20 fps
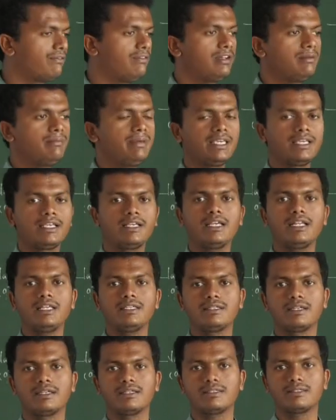will be
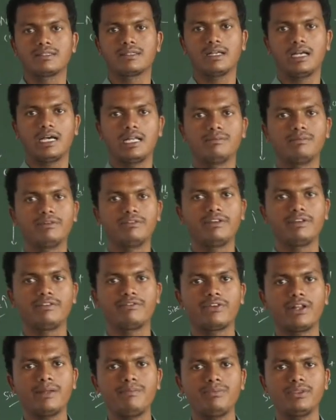increases on moving
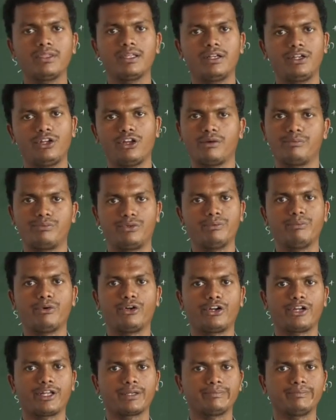from top to
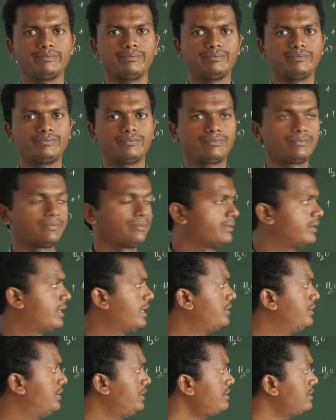bottom.
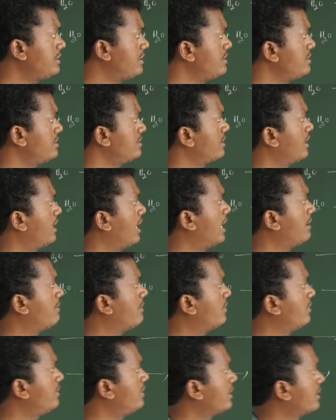This is
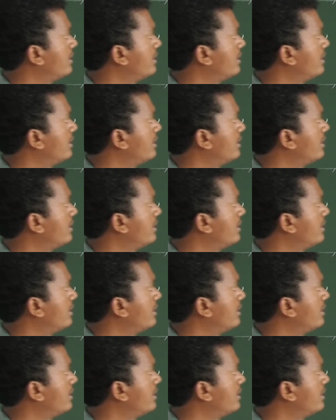about